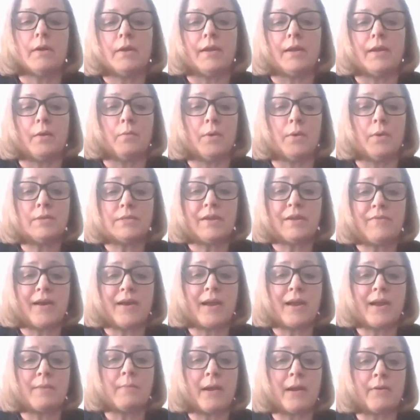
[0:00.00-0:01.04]
Now, once I've
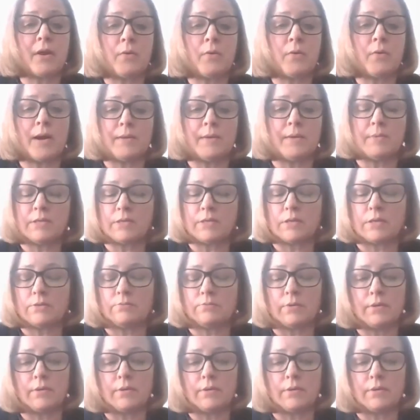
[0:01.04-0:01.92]
added my requirements, it's